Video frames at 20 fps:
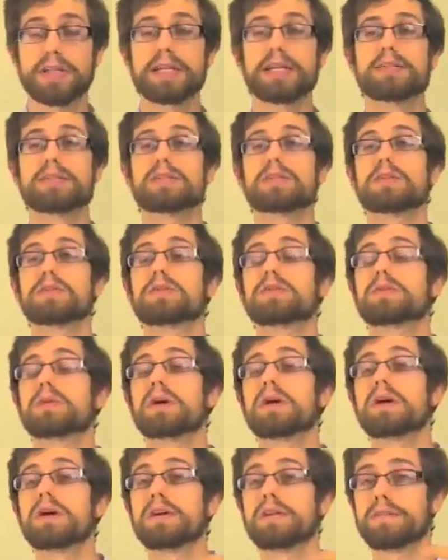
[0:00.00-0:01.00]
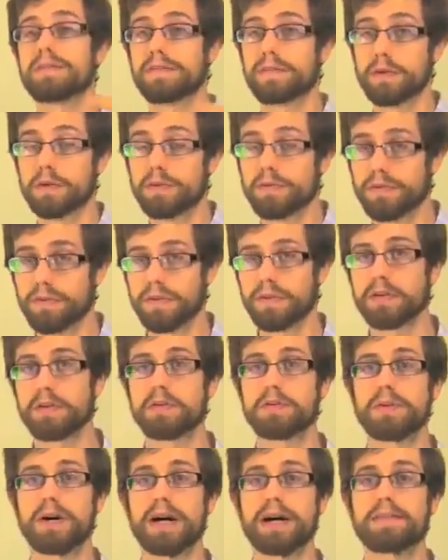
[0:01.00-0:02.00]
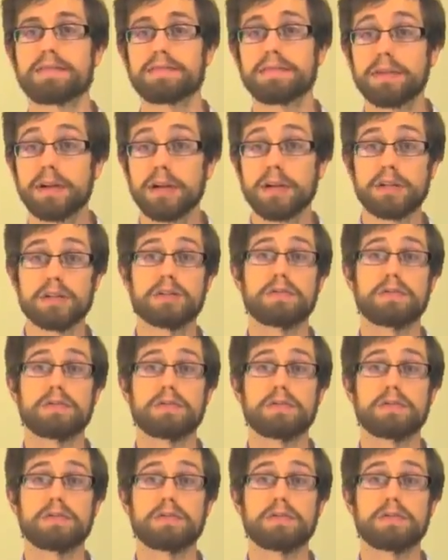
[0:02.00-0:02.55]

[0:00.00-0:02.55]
it into food for new life.